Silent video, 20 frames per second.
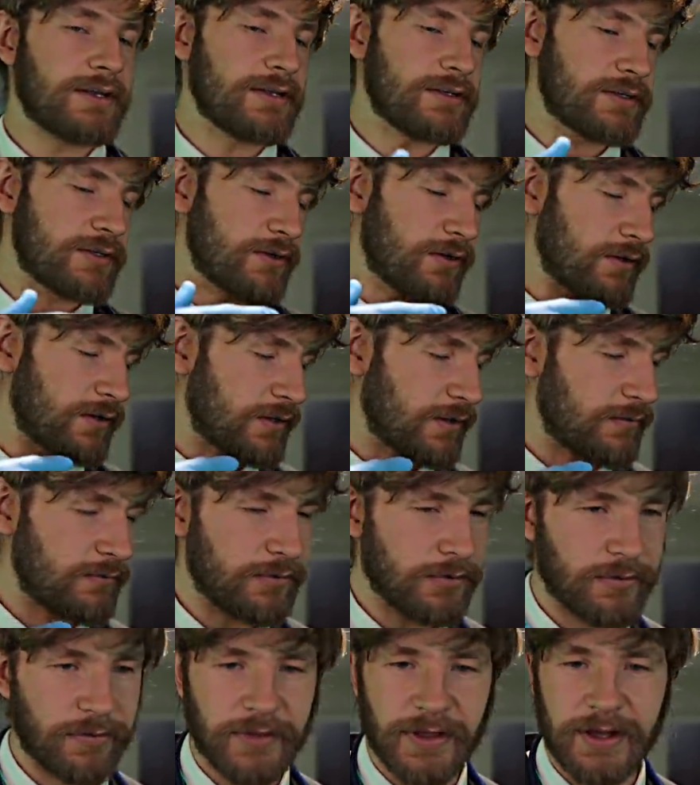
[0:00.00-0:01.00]
it's going to give
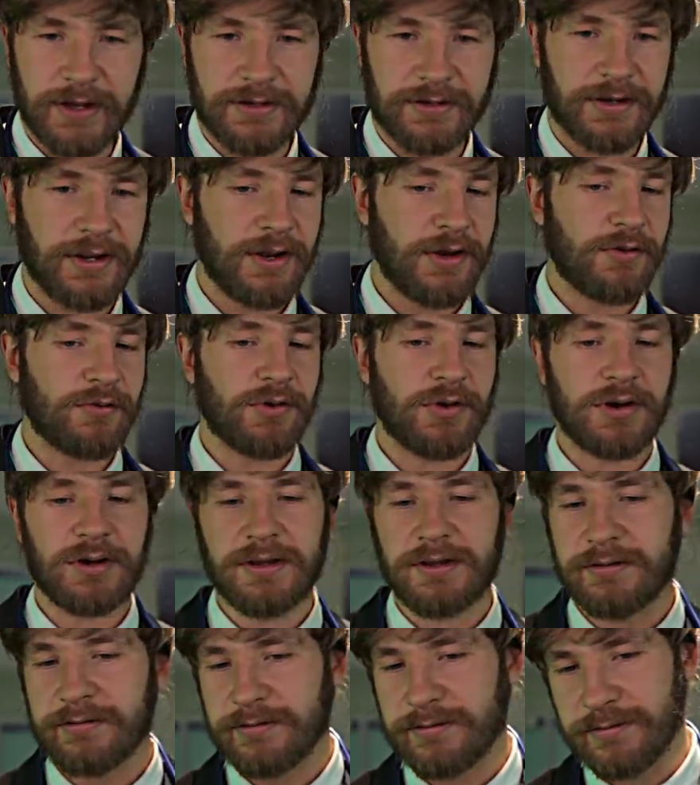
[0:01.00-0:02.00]
you that
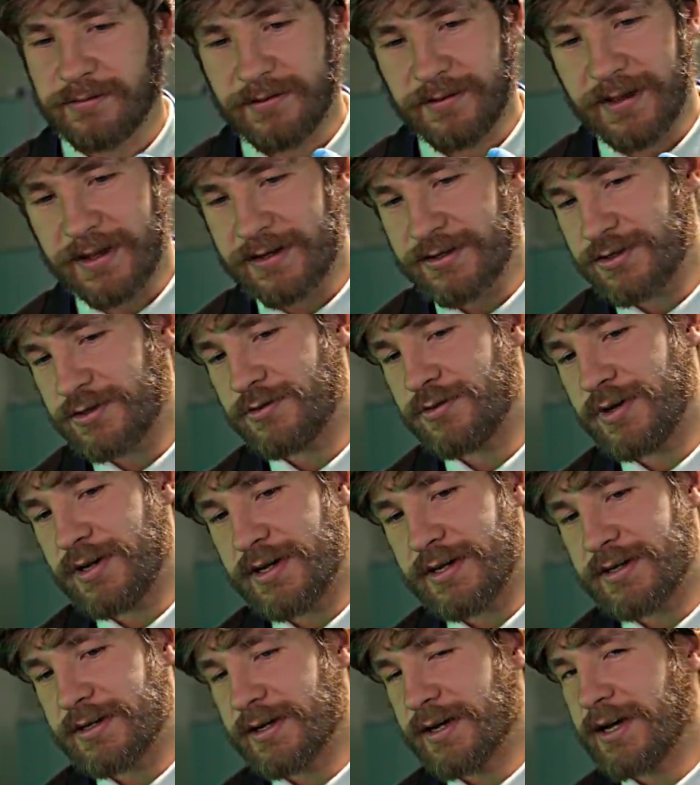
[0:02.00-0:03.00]
relief that you
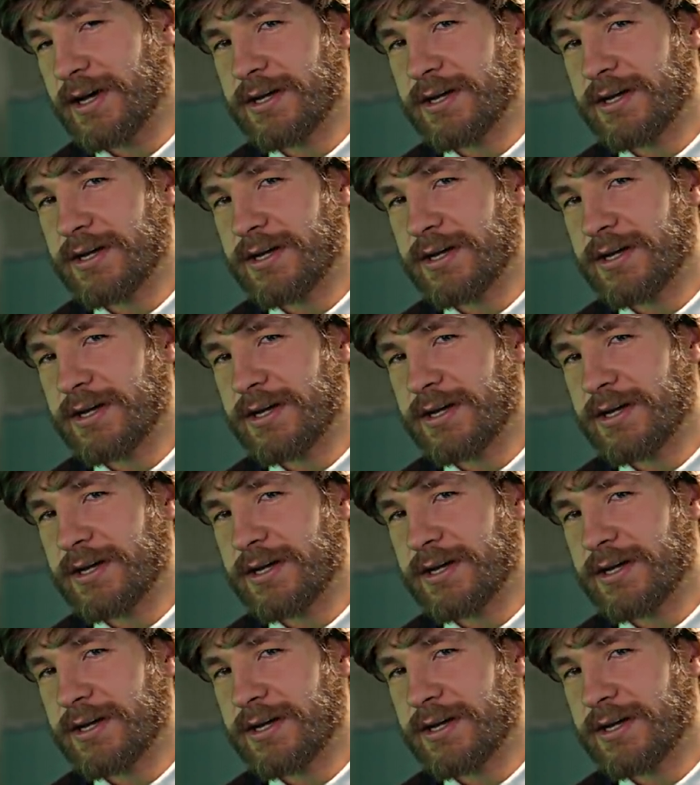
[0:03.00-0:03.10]
need.